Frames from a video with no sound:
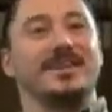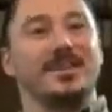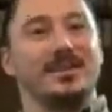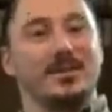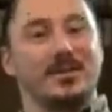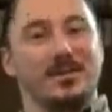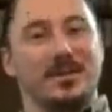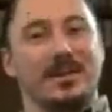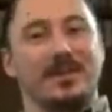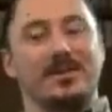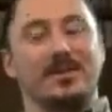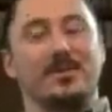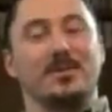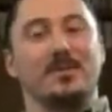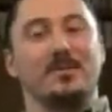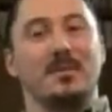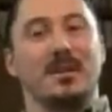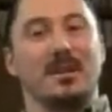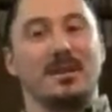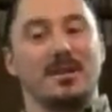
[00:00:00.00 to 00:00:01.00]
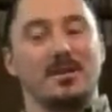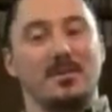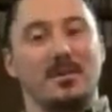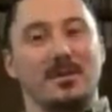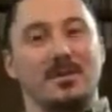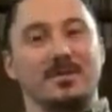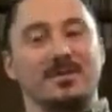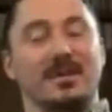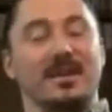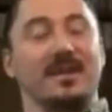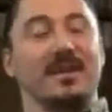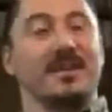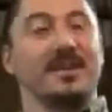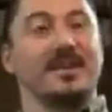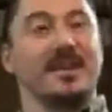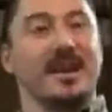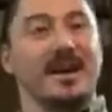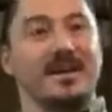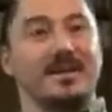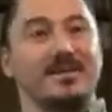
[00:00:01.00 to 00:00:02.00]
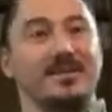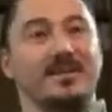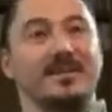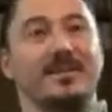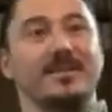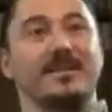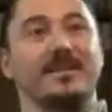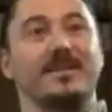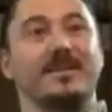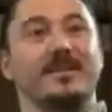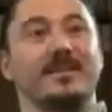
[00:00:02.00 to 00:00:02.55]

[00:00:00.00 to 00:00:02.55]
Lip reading: They do. In many communities, they get attached.